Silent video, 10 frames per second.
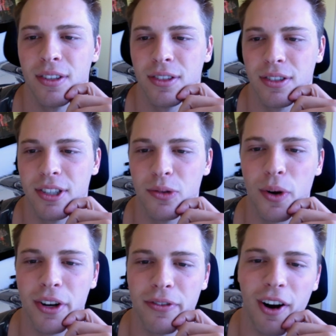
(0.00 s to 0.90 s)
Since
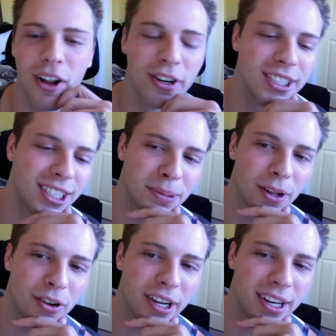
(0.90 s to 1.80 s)
when your followers
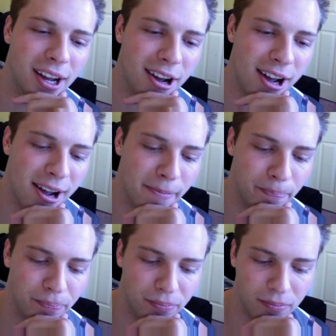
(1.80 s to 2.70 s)
exploded?
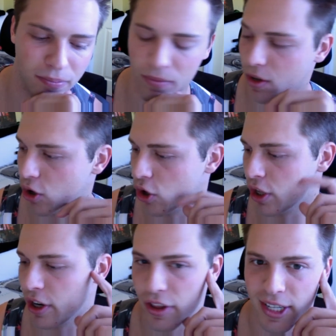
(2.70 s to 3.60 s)

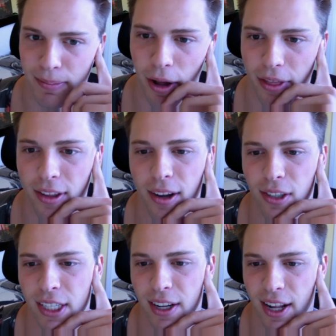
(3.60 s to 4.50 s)
Earlier this month, I
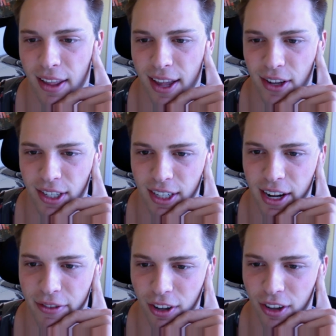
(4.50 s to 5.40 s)
was getting like 1,000 a
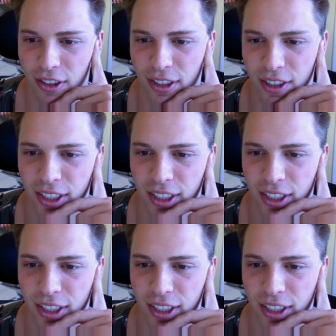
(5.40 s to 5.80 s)
day for a little.